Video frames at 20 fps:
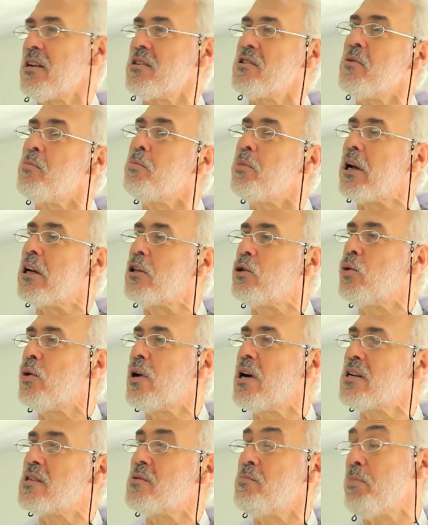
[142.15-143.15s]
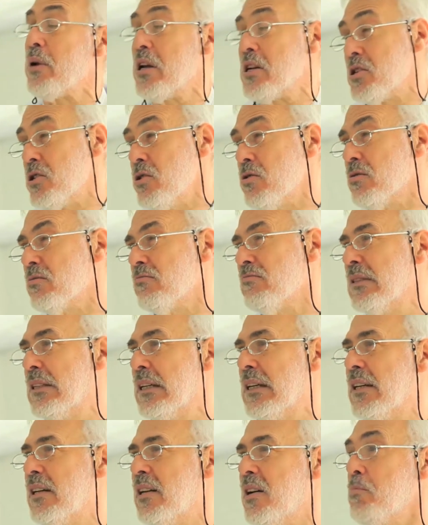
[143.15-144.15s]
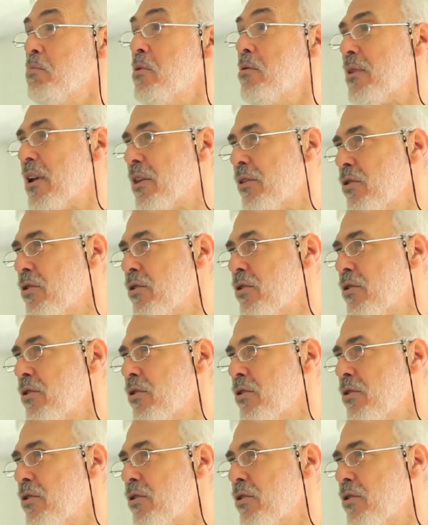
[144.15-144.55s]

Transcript: pressure, and vibrations the coolant